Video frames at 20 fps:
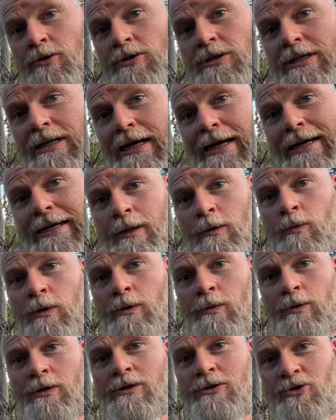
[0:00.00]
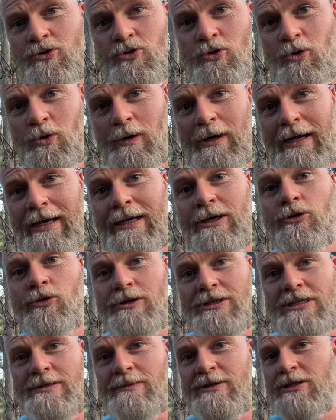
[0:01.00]
today, we were going to draw a
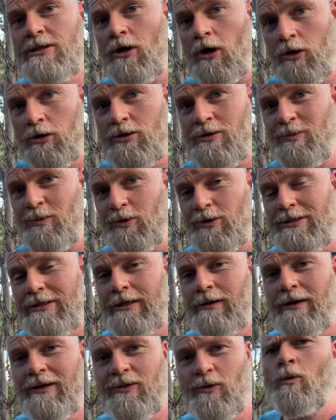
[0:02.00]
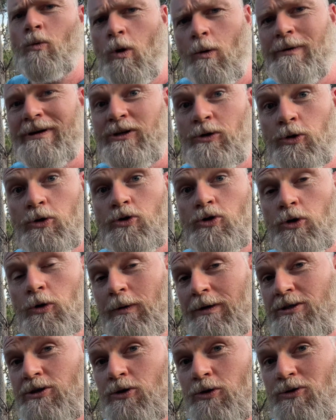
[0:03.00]
Christmas octopus. Now, I thought what we could do
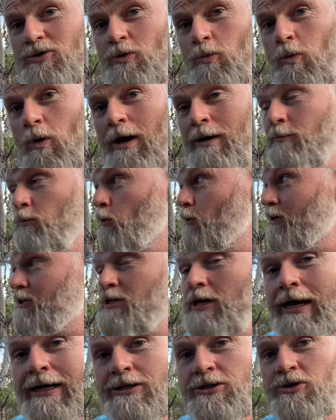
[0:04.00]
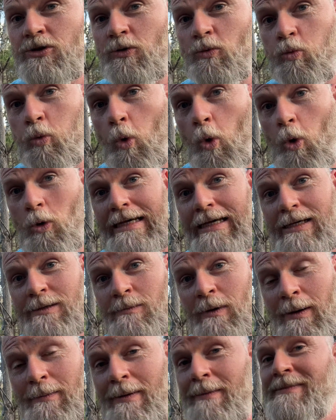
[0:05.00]
is use the whiteboard attached to the wall in
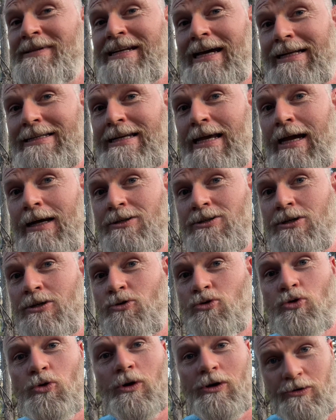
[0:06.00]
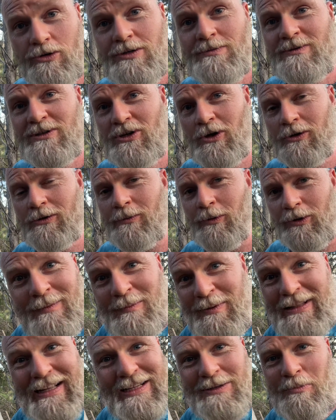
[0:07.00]
my mum and dad's house and draw a Christmas octopus. But
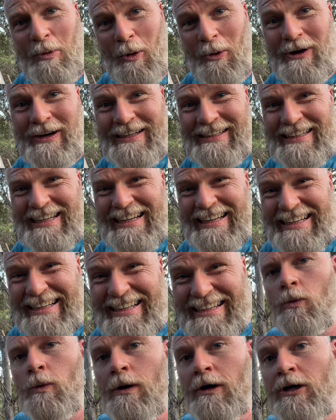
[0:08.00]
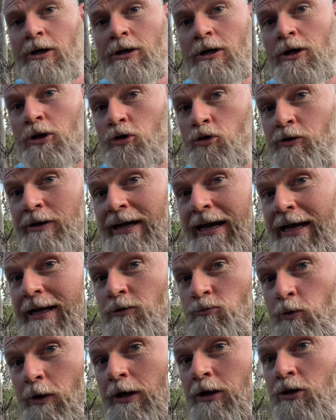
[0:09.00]
that's boring. So we're going to create,
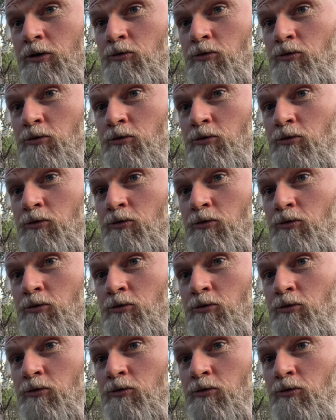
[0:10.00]
we're going to